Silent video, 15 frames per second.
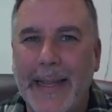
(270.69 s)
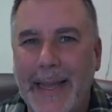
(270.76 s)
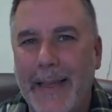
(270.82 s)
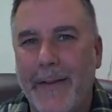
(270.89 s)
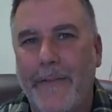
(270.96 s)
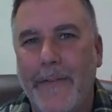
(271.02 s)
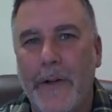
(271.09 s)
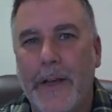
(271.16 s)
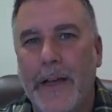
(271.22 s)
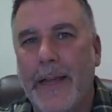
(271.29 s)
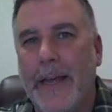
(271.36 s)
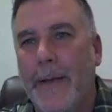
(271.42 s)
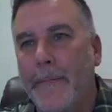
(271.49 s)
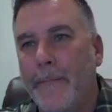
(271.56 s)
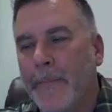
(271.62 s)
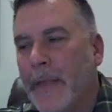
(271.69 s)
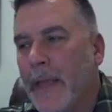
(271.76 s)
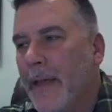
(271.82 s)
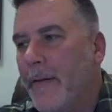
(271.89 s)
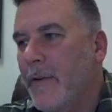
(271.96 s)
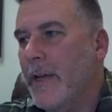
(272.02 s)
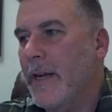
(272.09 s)
like if you're gonna
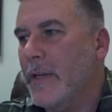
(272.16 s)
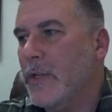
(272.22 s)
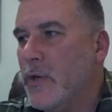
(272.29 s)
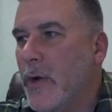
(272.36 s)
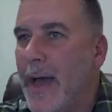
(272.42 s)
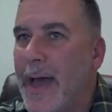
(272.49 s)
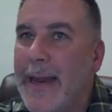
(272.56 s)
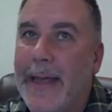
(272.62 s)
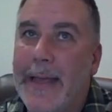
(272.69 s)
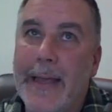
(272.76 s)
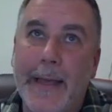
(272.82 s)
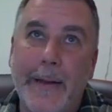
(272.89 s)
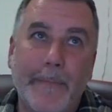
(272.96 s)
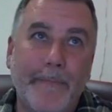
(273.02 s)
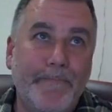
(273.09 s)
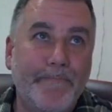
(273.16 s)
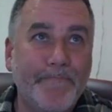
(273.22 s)
if you're gonna try to hit